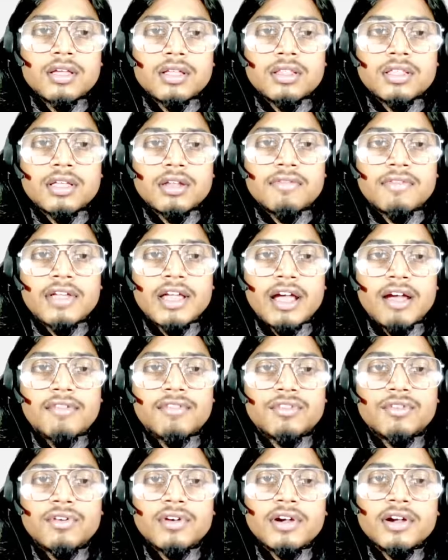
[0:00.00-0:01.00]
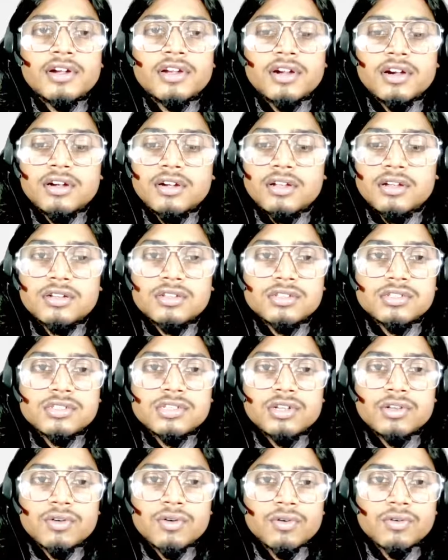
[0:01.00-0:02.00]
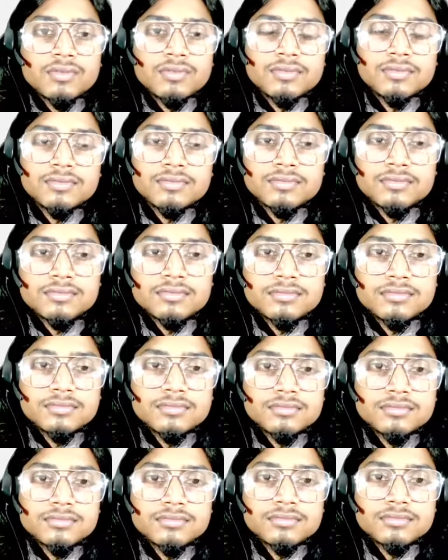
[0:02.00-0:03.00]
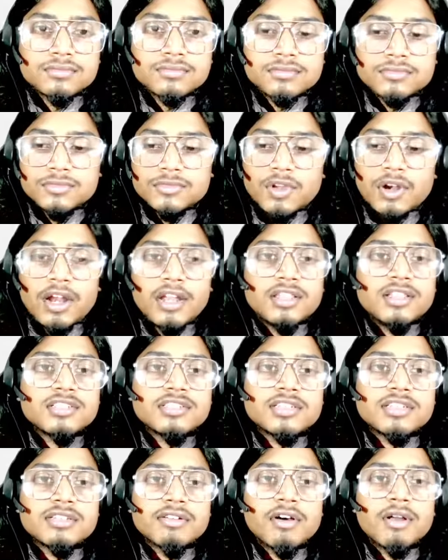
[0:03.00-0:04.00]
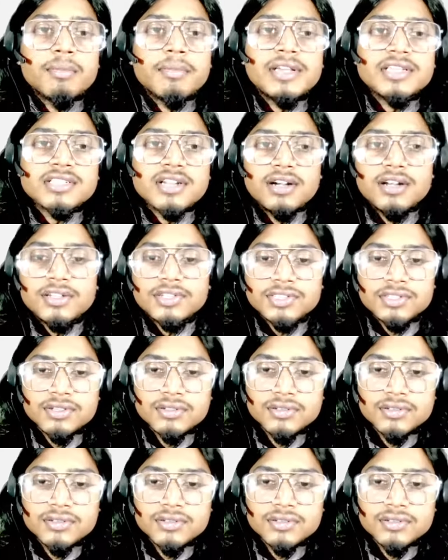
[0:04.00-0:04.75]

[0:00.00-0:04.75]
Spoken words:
then we have to return 0. Alright, this is our base condition.